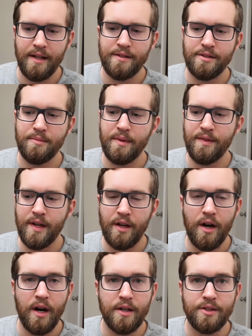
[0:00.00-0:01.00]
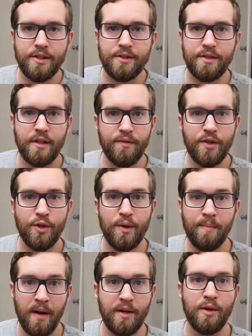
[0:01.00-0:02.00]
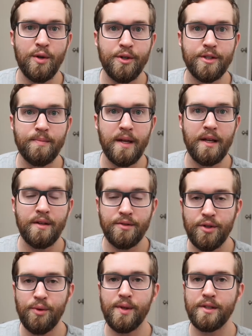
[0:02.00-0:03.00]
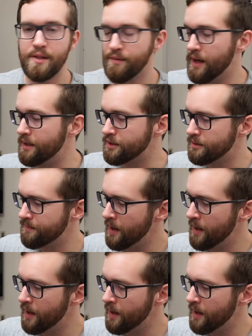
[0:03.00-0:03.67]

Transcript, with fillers: So be very cautious if you're doing micro USB to this device.